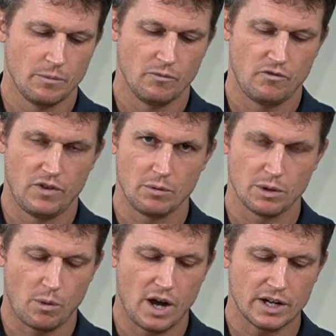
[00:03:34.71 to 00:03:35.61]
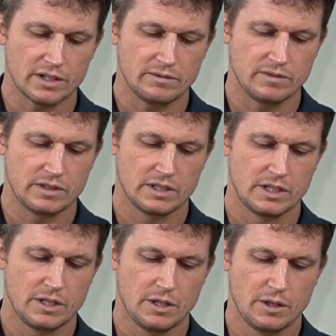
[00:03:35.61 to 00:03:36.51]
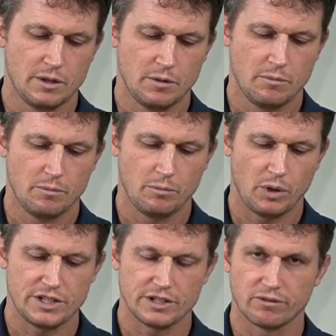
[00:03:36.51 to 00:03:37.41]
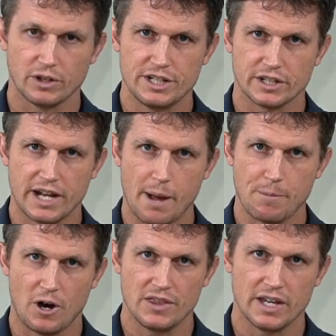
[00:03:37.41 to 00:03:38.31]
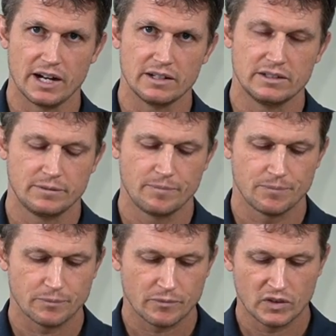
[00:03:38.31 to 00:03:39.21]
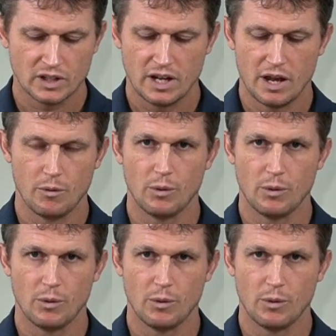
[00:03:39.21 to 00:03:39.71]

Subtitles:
Fill with water, place your freezer cap on there, and we